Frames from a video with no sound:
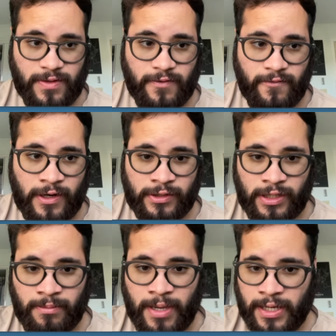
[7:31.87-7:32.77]
file that I
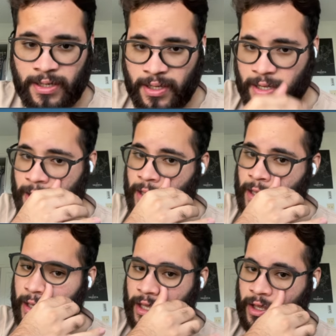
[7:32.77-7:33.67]
made.
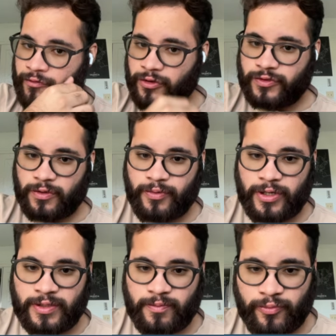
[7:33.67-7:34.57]
If user
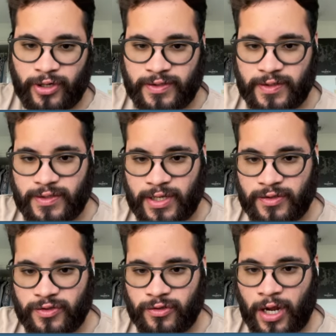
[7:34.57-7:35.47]
presses
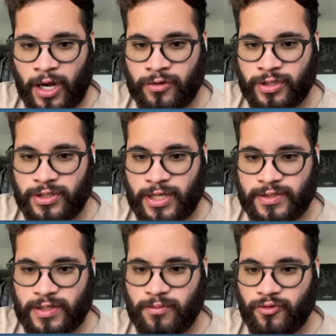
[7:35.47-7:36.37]
enter, auto detects
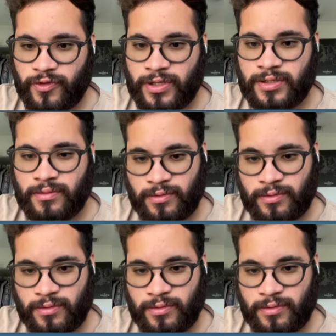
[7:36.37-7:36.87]
the movie